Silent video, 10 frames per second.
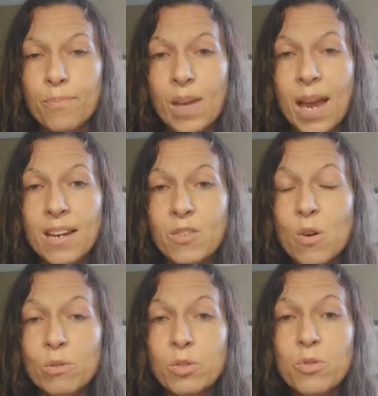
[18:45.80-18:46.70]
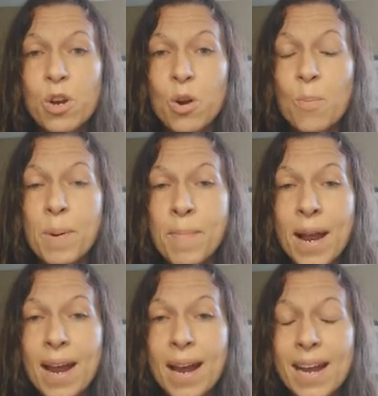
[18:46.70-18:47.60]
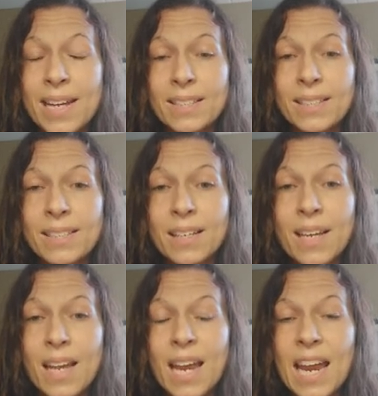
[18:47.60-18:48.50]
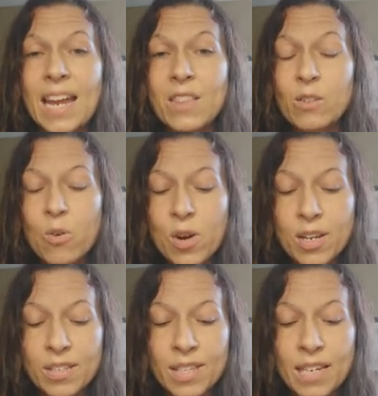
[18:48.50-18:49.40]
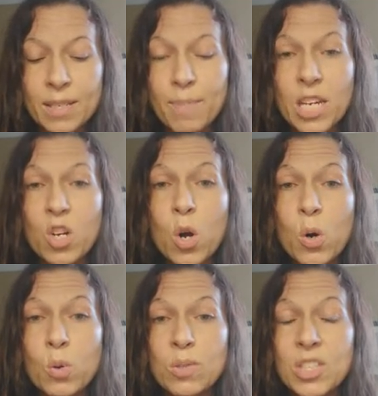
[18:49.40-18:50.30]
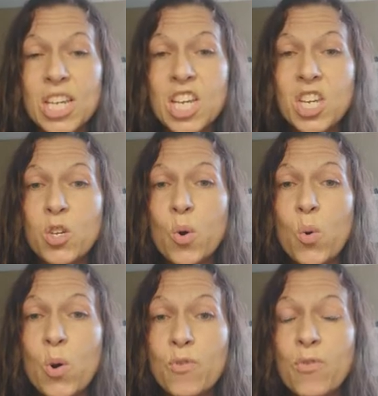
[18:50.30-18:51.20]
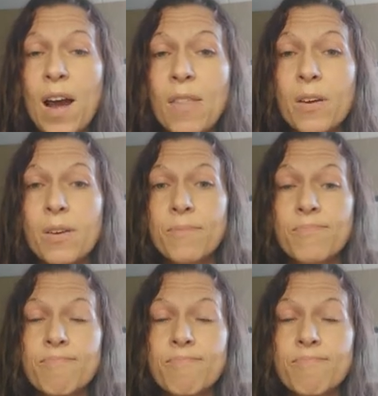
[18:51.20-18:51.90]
I had no sooner opened my eyes. And the Lord had said to me, go see your father.